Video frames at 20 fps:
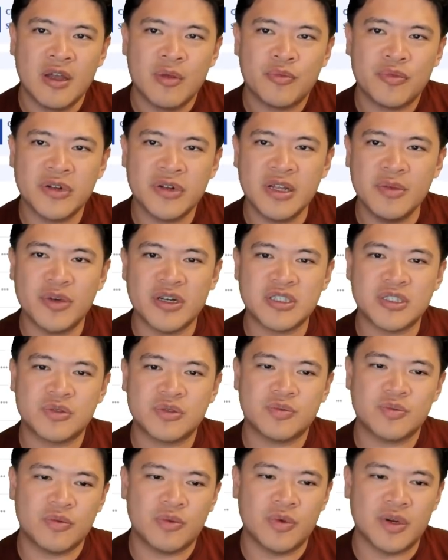pretty much
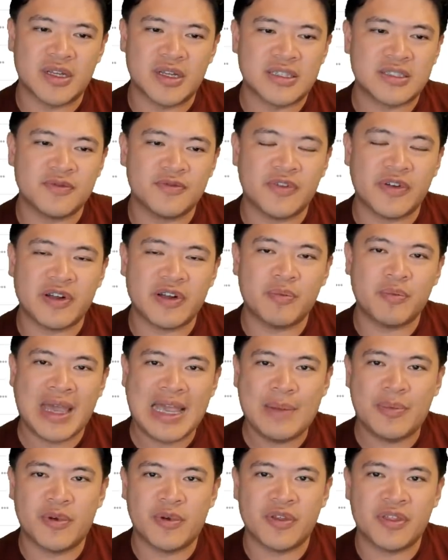what is very
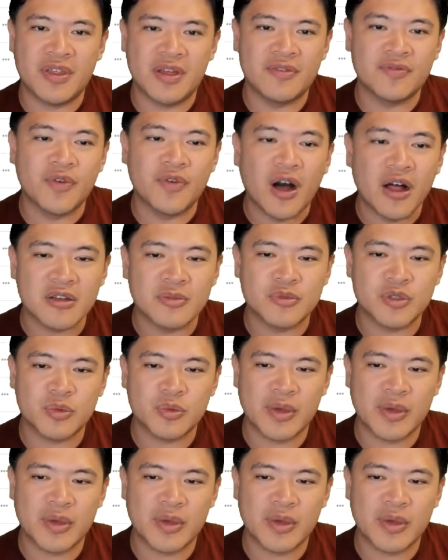paper thin volumes,